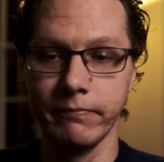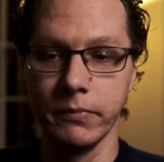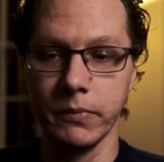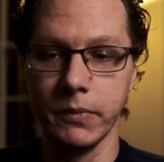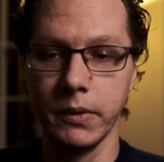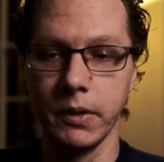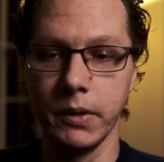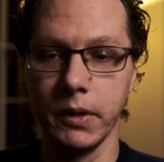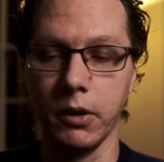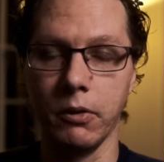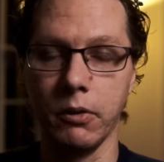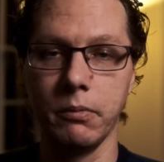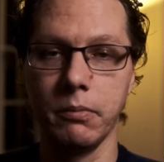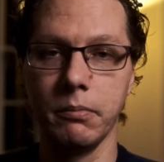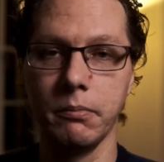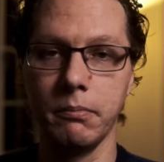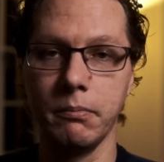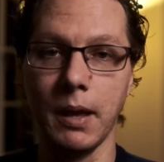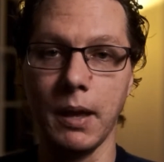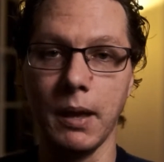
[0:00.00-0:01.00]

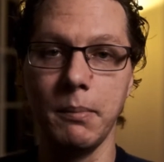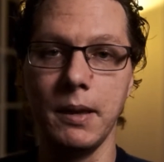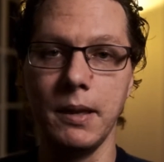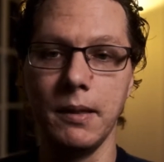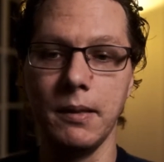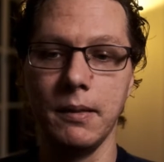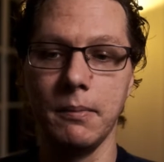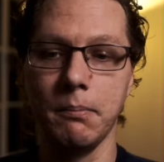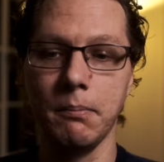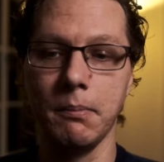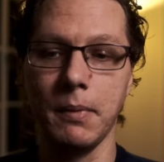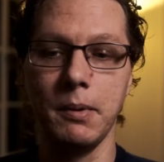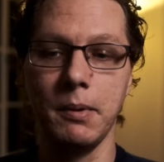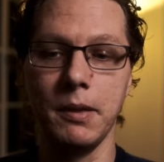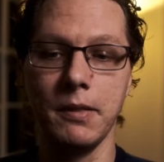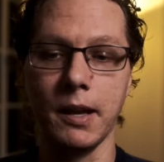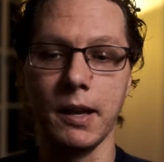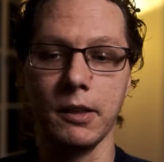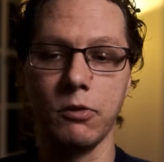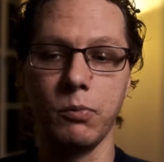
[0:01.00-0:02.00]
maybe
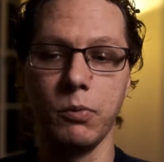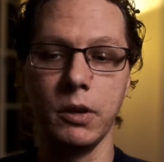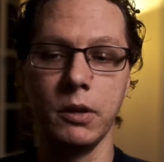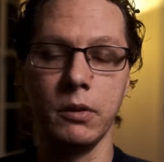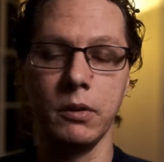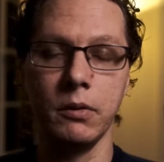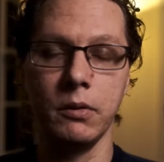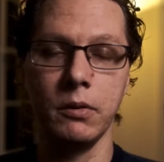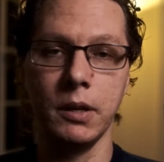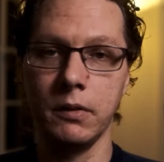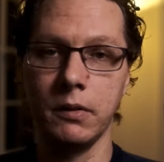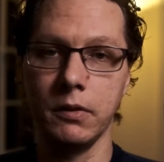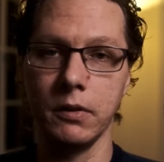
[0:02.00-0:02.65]
that's what you need